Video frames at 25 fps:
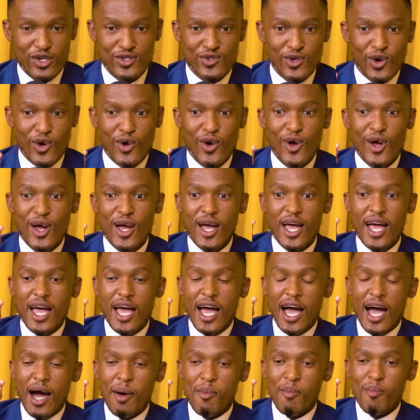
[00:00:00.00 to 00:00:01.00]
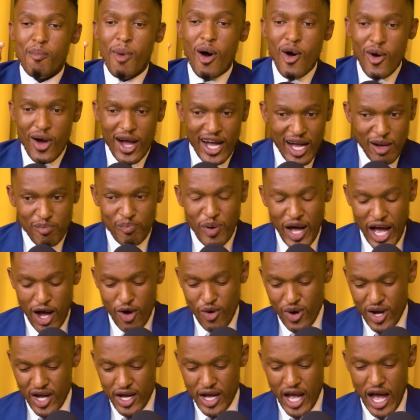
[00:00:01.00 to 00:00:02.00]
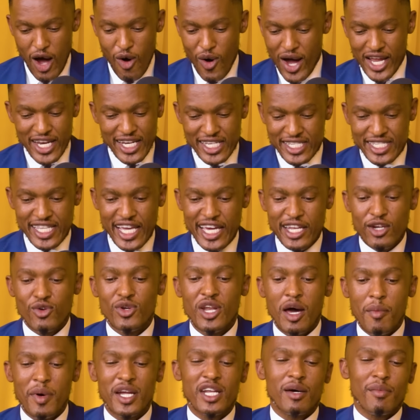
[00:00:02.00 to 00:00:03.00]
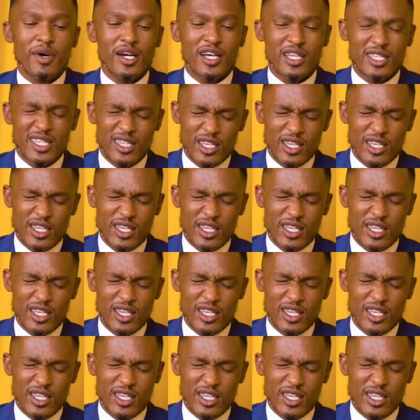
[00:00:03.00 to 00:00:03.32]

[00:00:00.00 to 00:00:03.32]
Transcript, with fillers: So, Monga Pagwa, I understand. When Avandaba